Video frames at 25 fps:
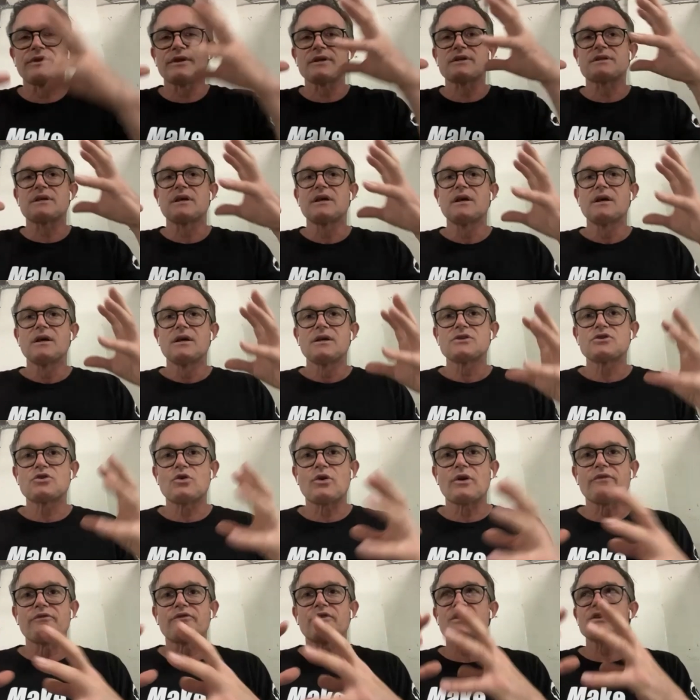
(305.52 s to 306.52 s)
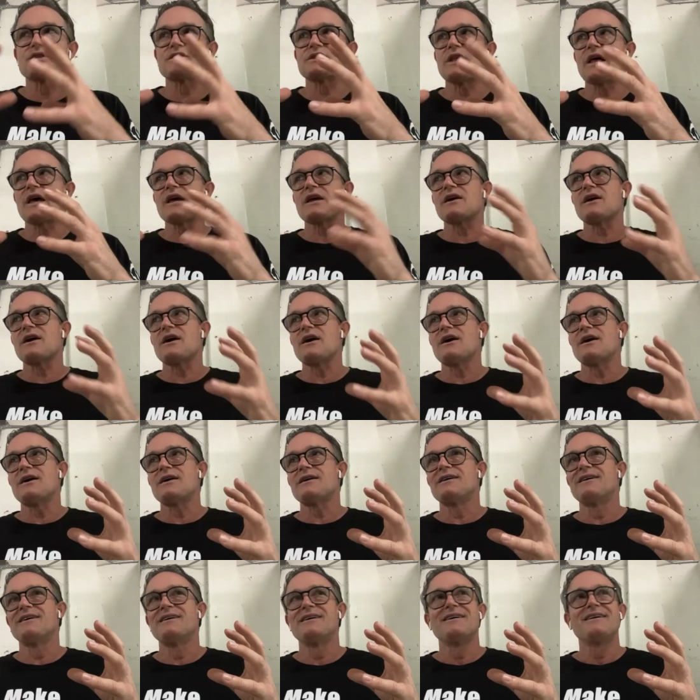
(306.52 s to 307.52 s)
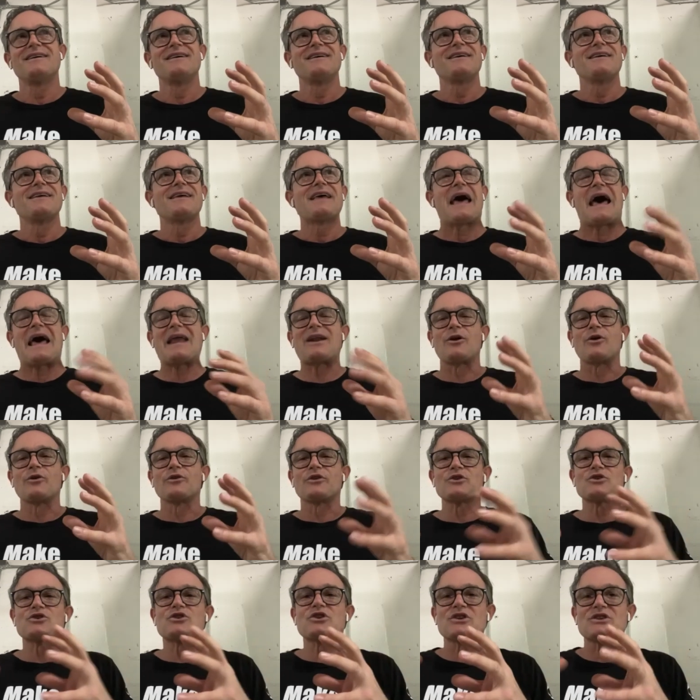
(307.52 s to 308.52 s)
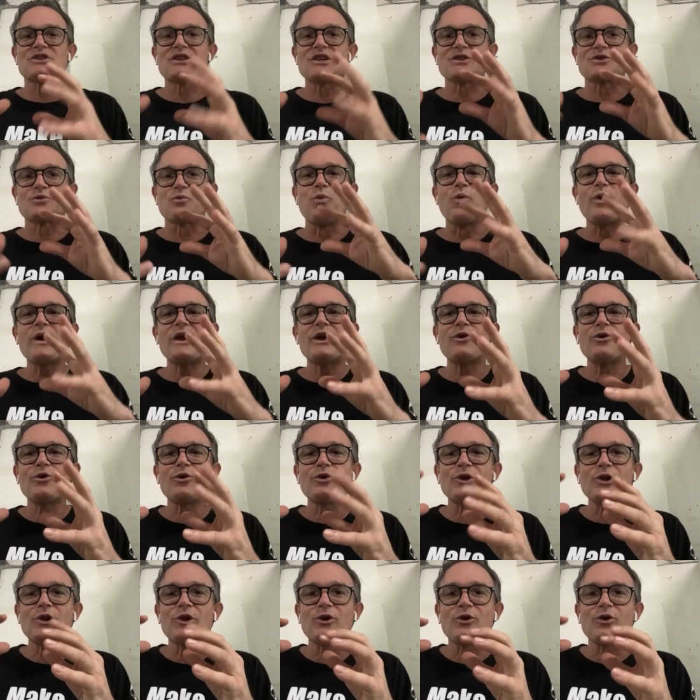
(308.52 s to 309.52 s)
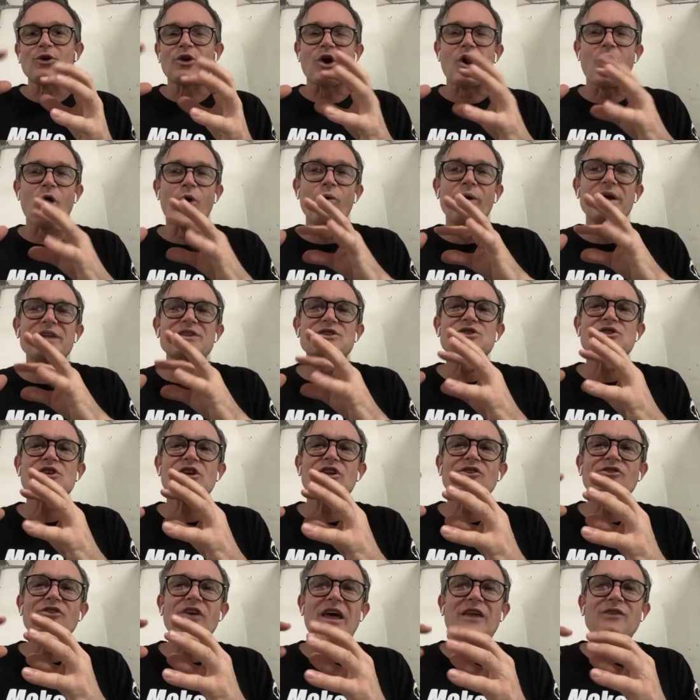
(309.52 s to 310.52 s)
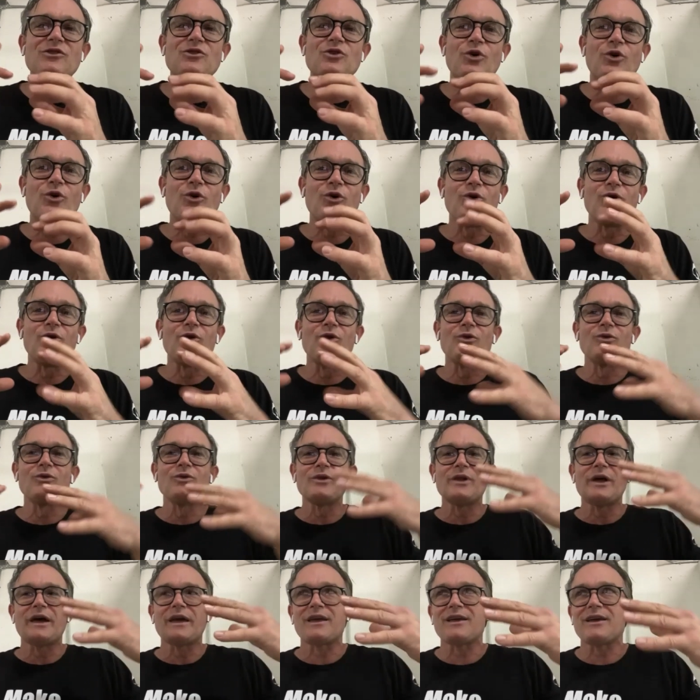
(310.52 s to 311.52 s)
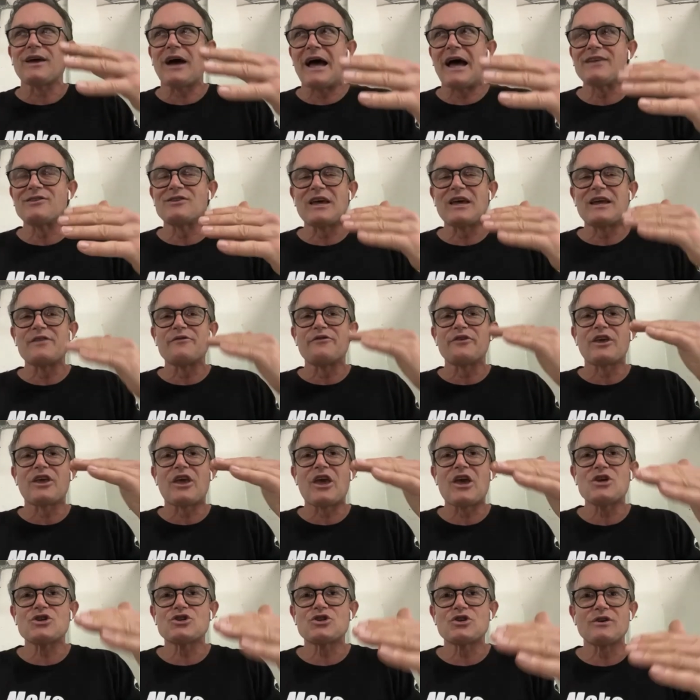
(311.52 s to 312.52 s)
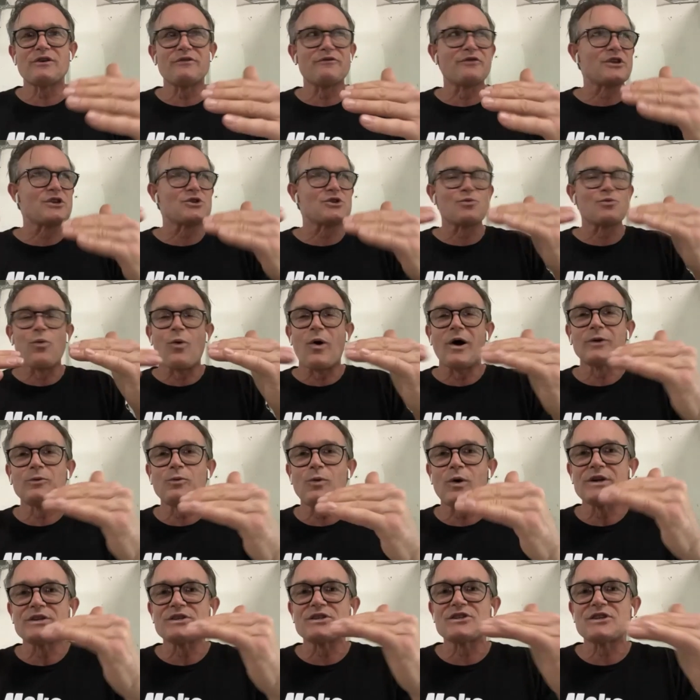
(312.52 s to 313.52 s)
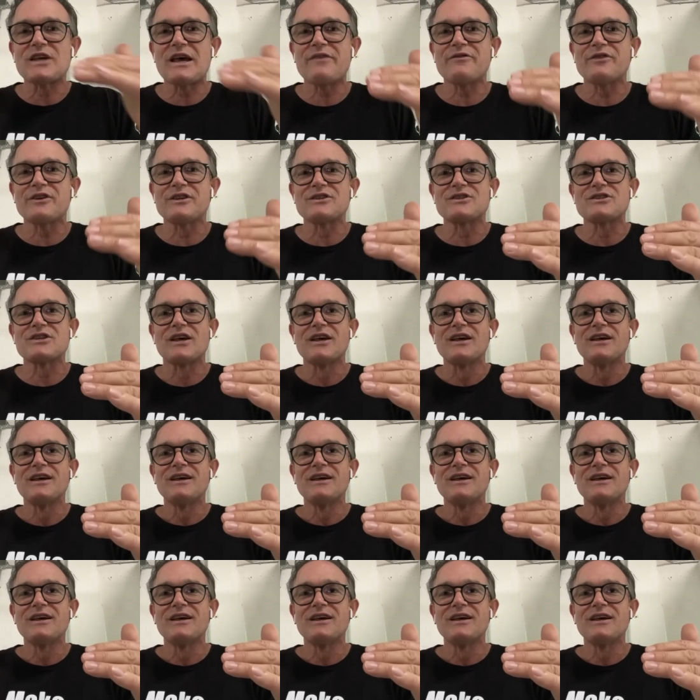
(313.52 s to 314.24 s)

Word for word: this sort of this like uh, I don't know, This is this weird little coincidental like identification of these one 117s.